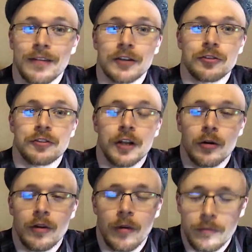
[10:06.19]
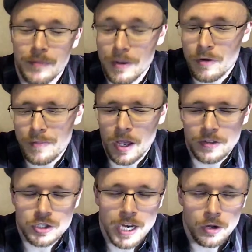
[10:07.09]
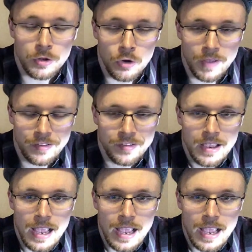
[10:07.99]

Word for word: ventures here, meet with me on this channel, know this.